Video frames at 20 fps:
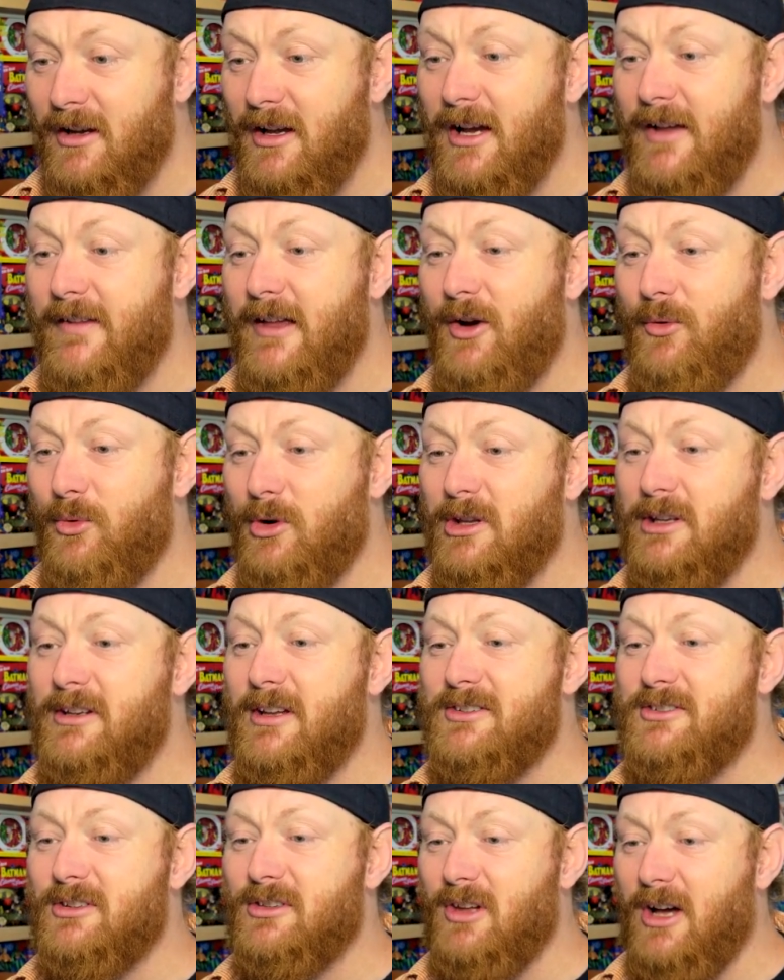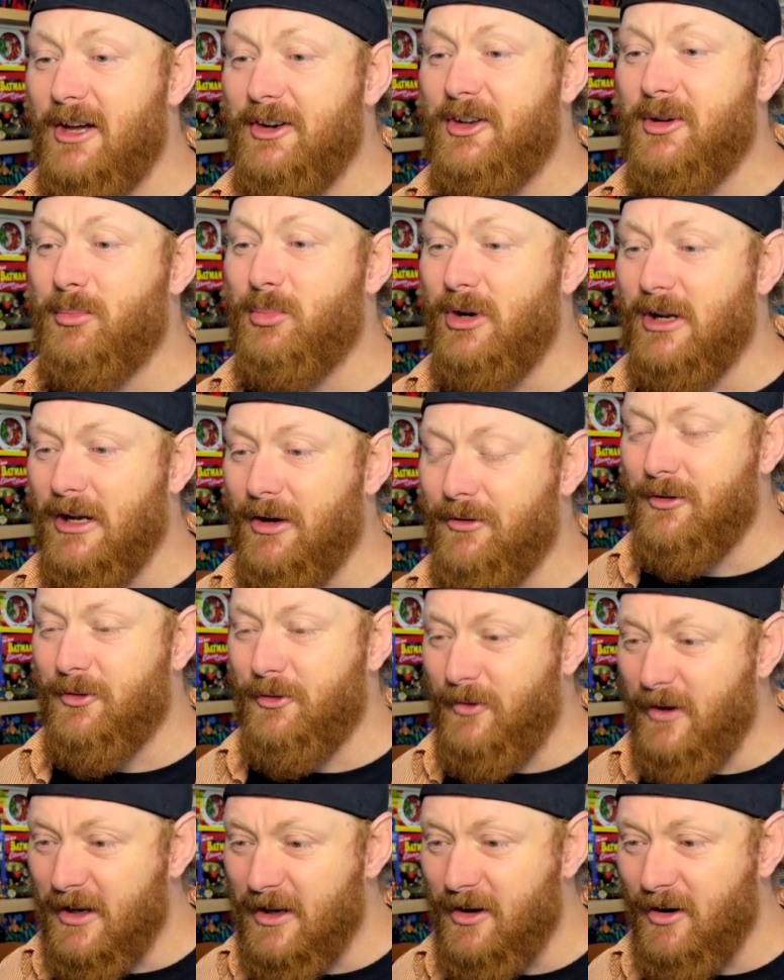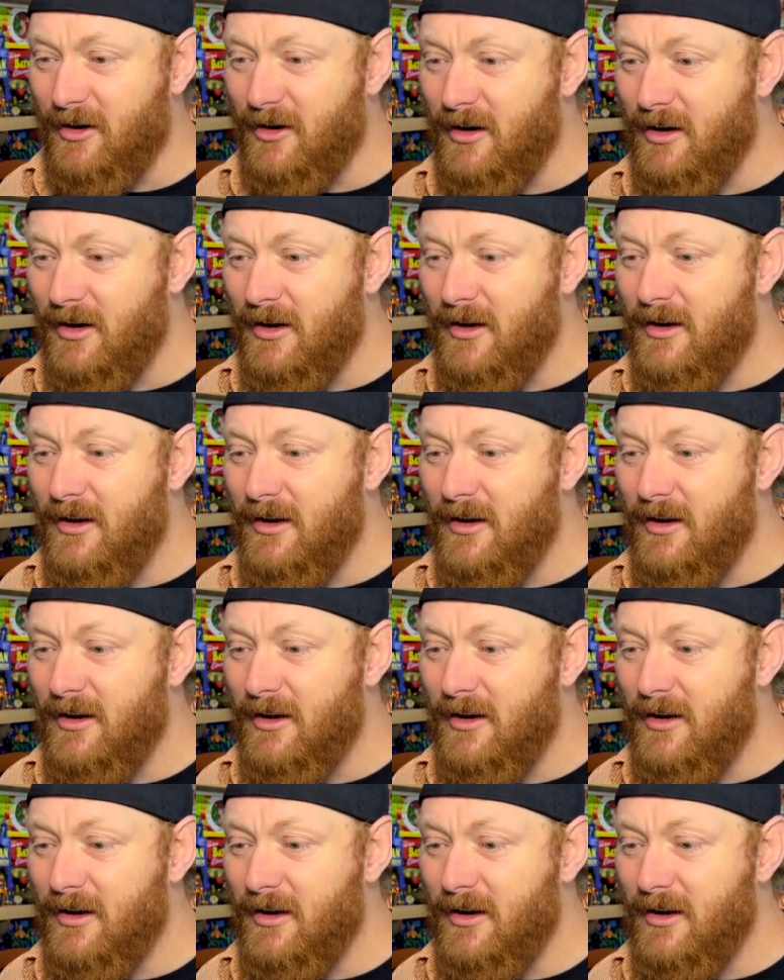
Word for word: and that really does a lot to bring figure.